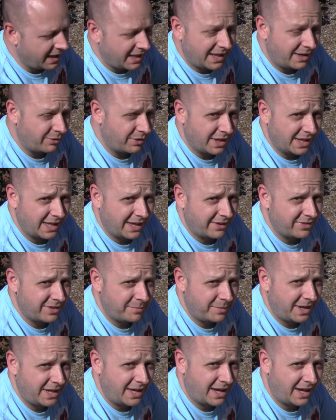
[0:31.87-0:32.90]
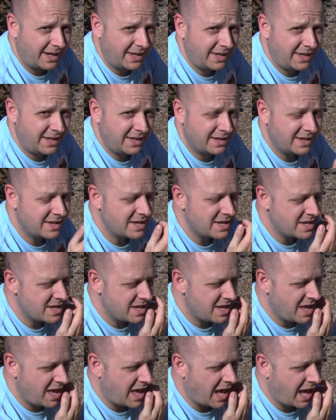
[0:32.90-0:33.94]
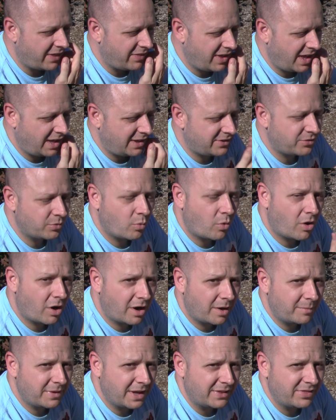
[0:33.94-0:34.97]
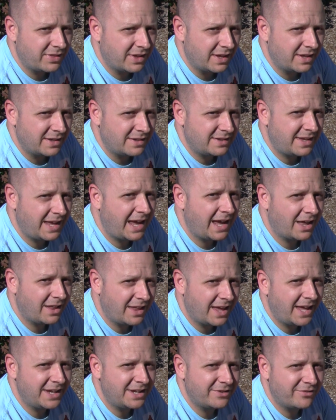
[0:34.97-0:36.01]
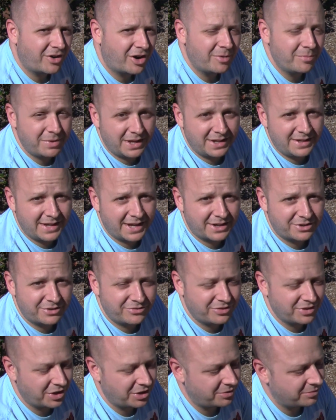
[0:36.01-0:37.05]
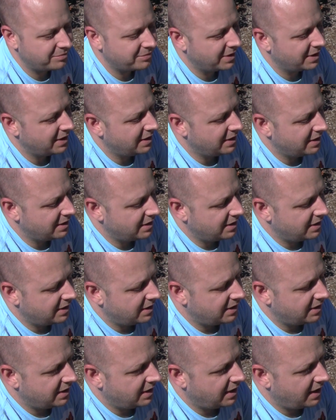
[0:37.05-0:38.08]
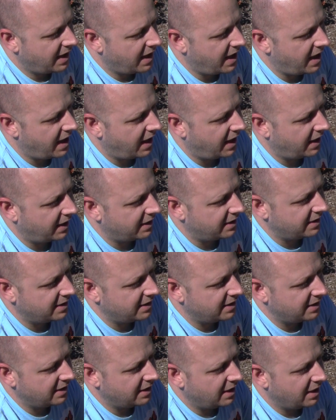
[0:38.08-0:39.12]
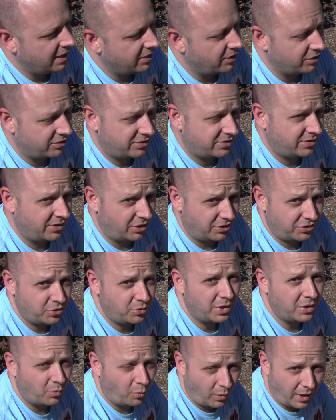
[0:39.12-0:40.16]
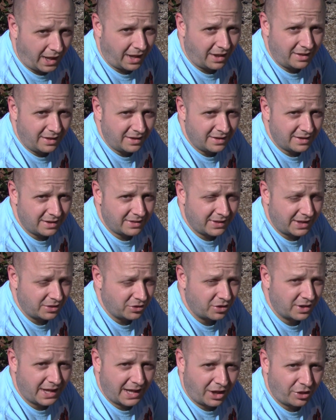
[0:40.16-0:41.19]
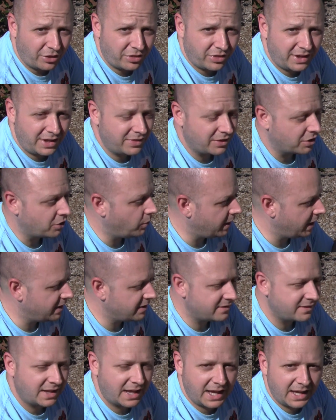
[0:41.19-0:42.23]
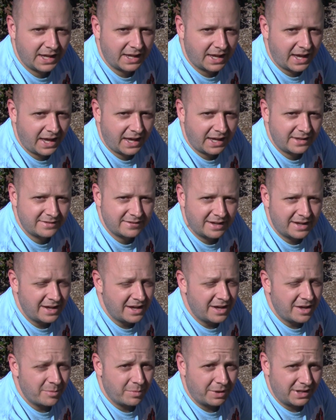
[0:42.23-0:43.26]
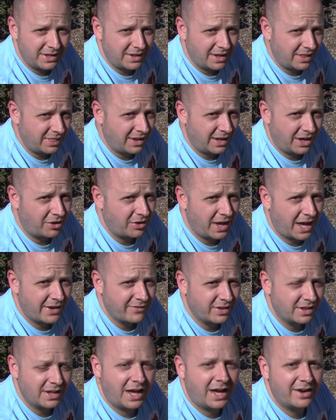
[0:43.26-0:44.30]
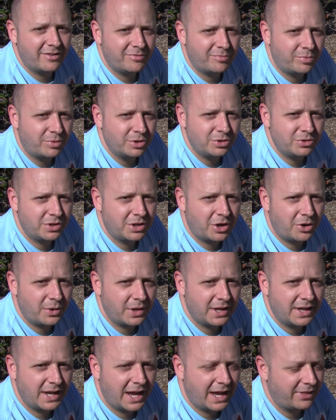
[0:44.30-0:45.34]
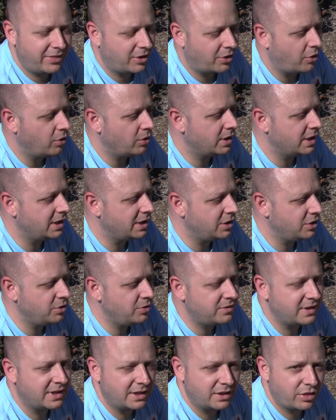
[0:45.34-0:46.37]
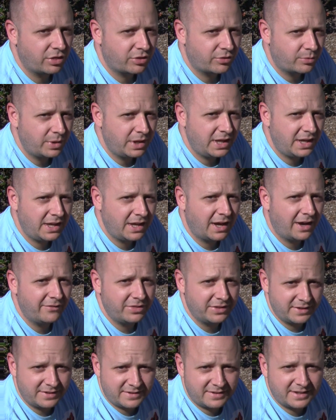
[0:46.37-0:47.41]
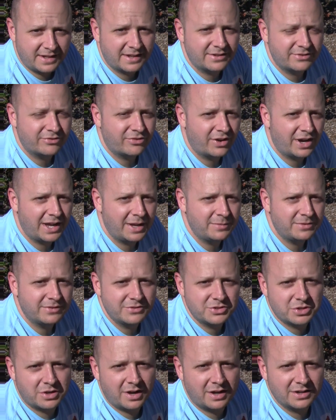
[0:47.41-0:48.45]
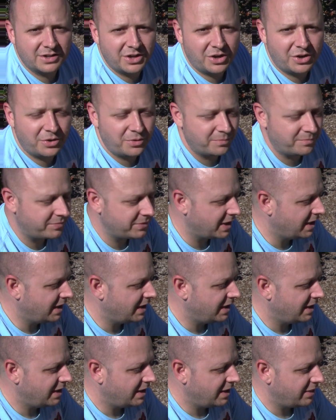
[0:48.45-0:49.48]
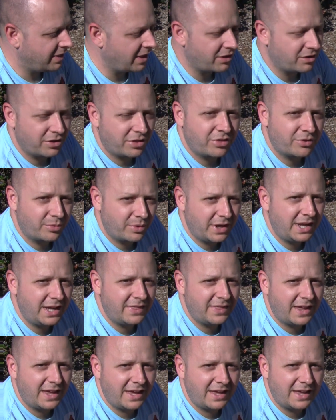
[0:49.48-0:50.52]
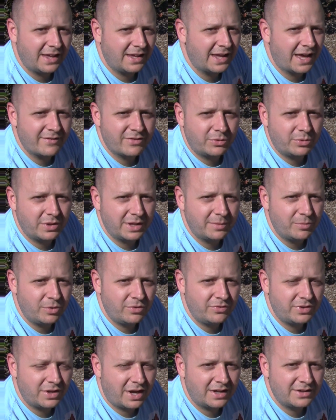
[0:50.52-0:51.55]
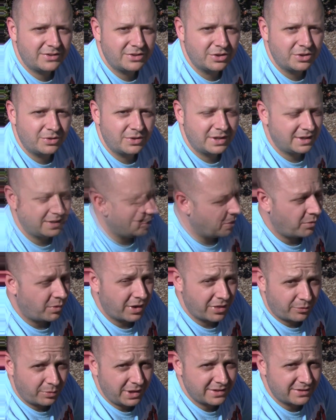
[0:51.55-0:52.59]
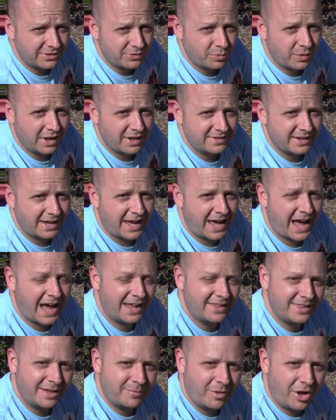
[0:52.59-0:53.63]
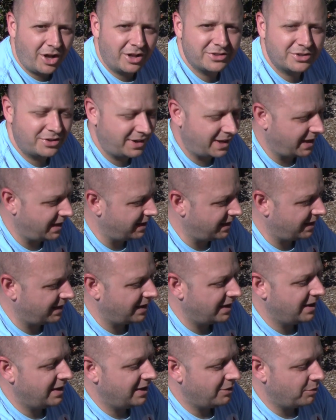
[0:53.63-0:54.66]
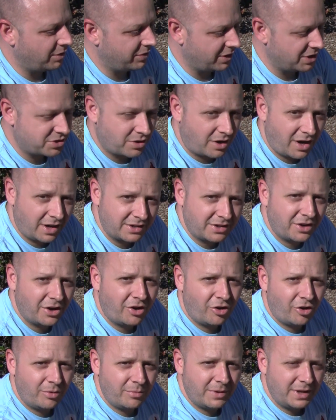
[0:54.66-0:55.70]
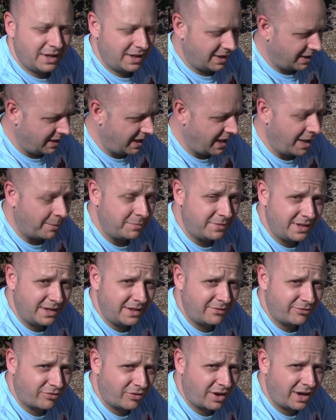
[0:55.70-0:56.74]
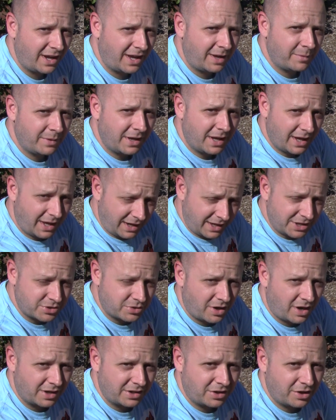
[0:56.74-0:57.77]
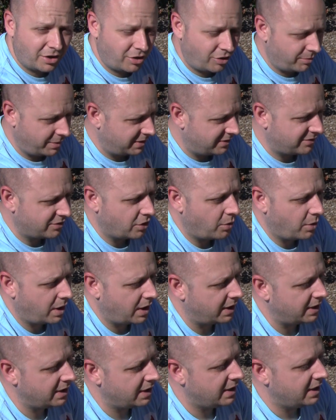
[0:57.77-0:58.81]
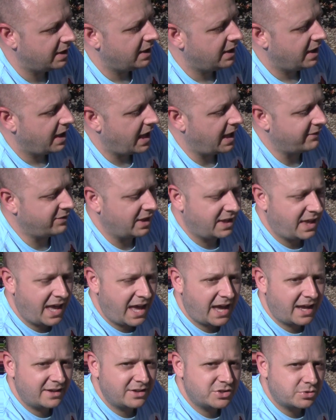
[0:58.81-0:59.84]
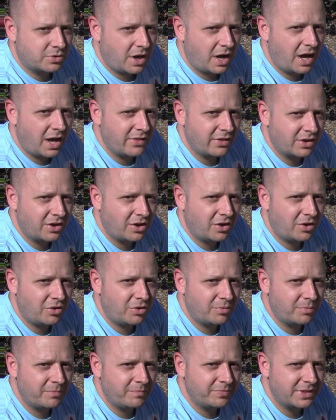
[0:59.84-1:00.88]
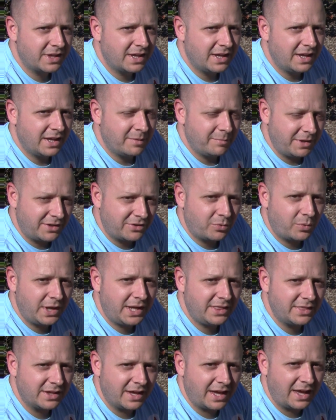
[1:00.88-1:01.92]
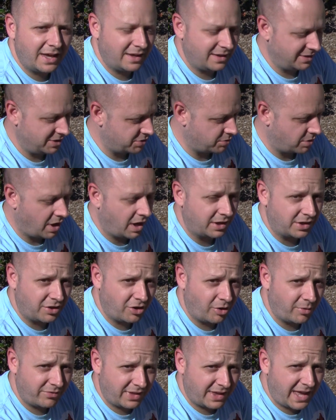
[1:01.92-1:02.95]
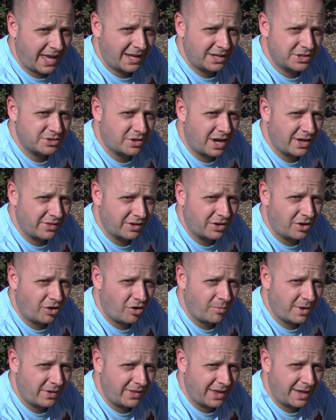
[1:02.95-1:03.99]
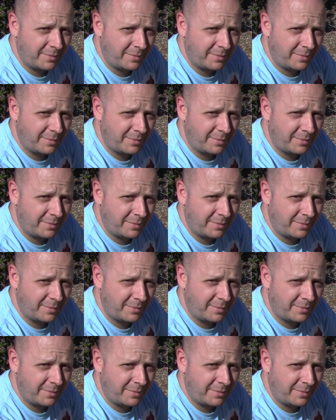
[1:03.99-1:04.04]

didn't really give them any honey, and they swarmed at the tail end of our big nectar flow. And they're doing well. They look healthy. The queen is laying eggs, but they don't have a lot of brood going, and they're only using 3 of the 6 frames of drawn comb. The other 3 they haven't really moved on to. One of the reasons was I had them alternating with a drawn comb, an empty frame, and a drawn comb, and so on. And if they can't draw the comb between the drawn comb, if they can't draw the comb on the